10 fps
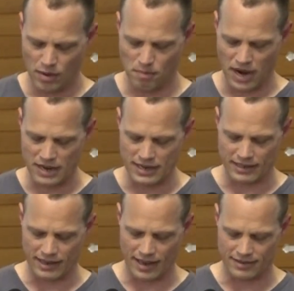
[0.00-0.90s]

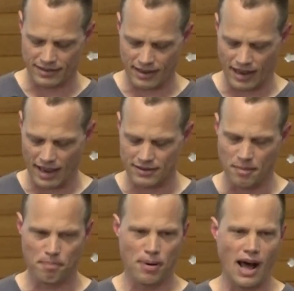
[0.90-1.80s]
Benedict as a
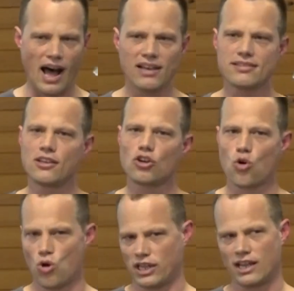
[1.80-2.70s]
pastor
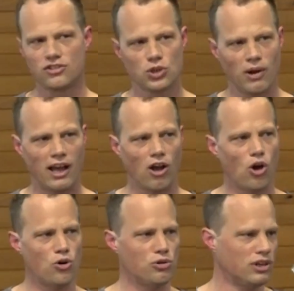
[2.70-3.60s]
calling us to our
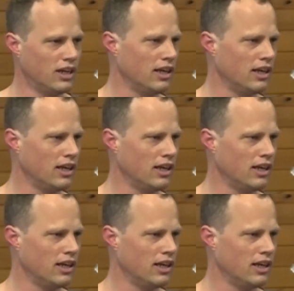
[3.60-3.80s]
own